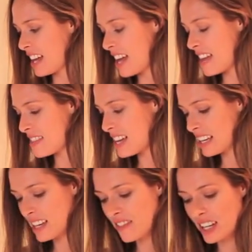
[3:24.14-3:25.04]
and
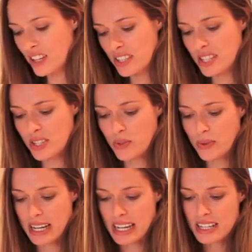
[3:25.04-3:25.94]
then give it a good
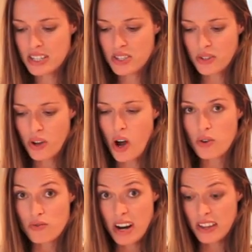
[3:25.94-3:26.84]
squeeze, sort of
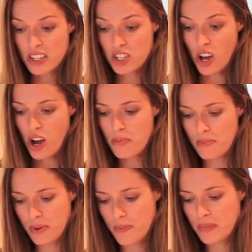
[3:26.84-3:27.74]
hold around the
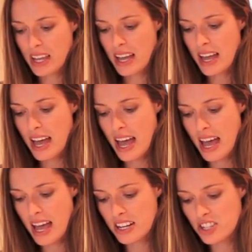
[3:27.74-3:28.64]
top,
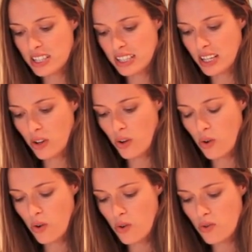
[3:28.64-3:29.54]
and just let it
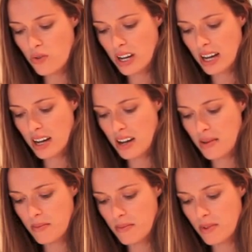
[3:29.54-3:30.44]
all
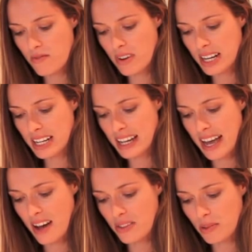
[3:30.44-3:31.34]
come running
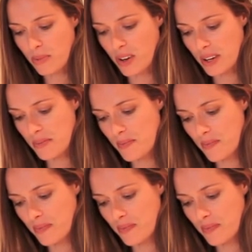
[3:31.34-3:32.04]
out the bottom.